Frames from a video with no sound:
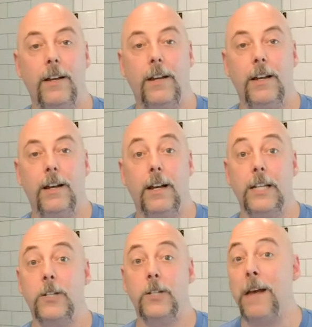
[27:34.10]

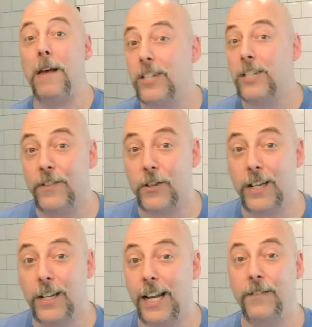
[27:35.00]
especially if there's any
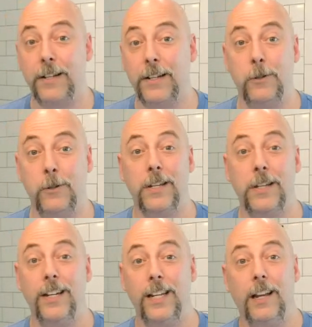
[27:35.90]
kind of
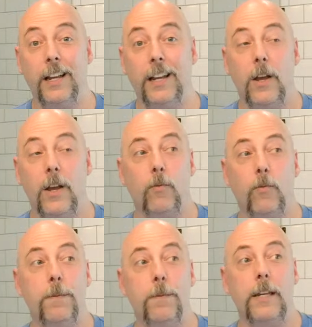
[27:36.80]
exclusivity, would
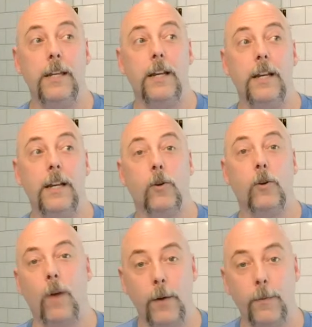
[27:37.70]
be
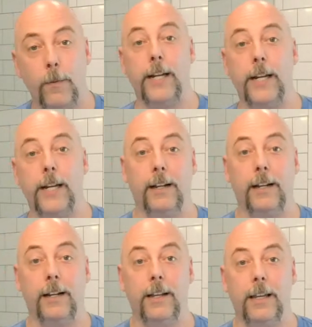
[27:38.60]
groundbreaking.
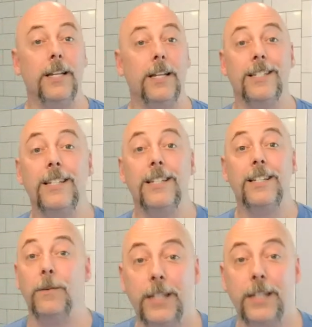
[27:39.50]
It'd be a system
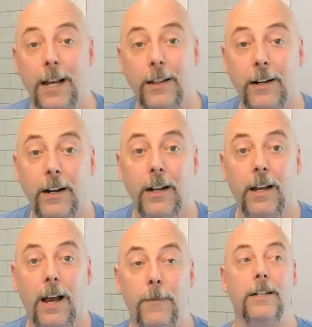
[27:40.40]
seller. I
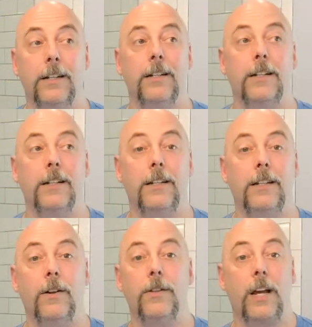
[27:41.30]
mean, you know,
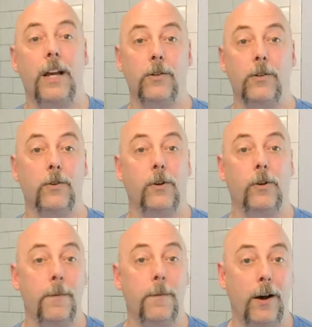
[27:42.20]
these consoles are going to come
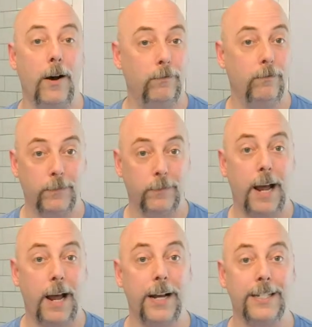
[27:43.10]
out side by
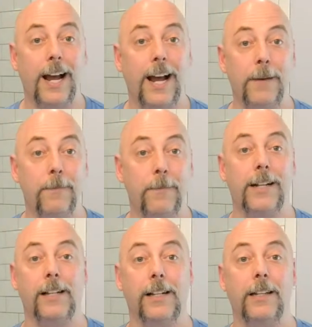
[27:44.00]
side
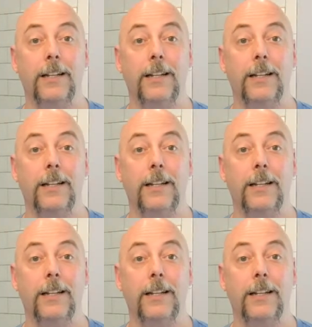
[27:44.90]
practically.